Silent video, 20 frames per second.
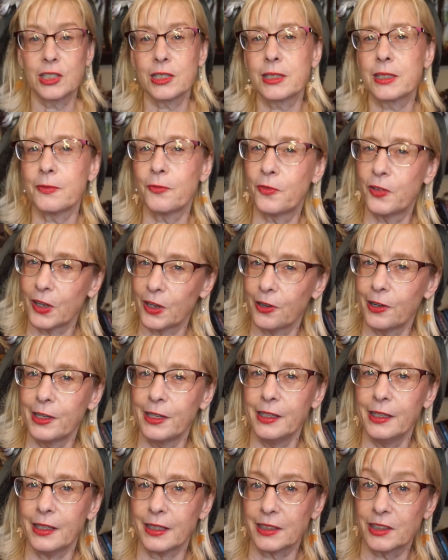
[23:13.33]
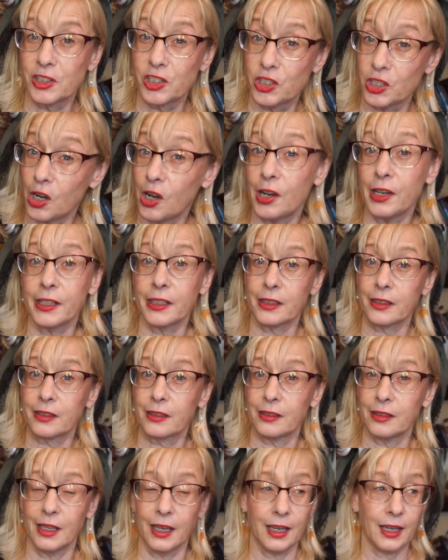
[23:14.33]
just very
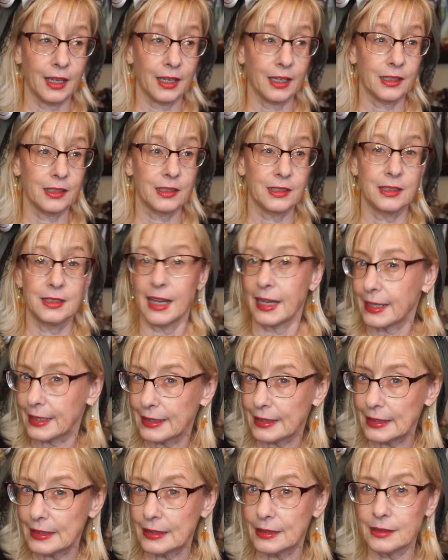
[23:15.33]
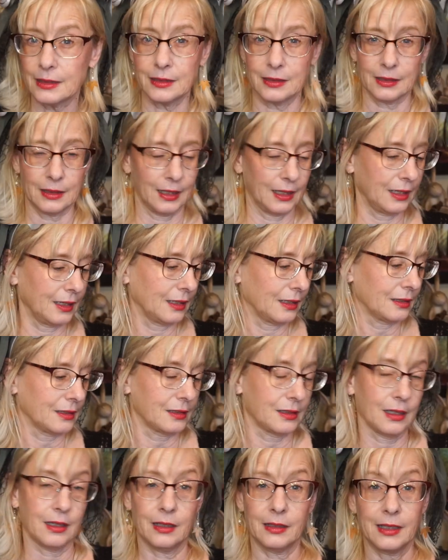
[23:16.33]
exotic and decadent
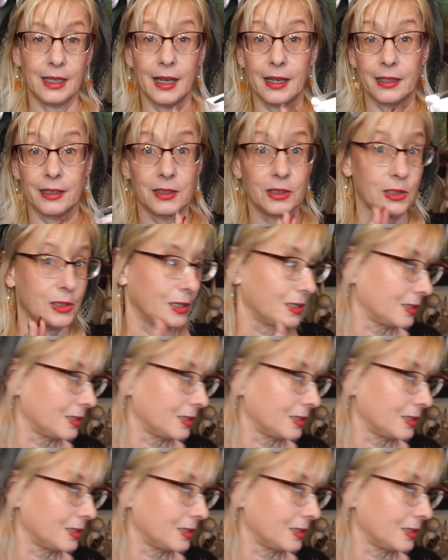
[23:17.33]
and uh, yeah, it's,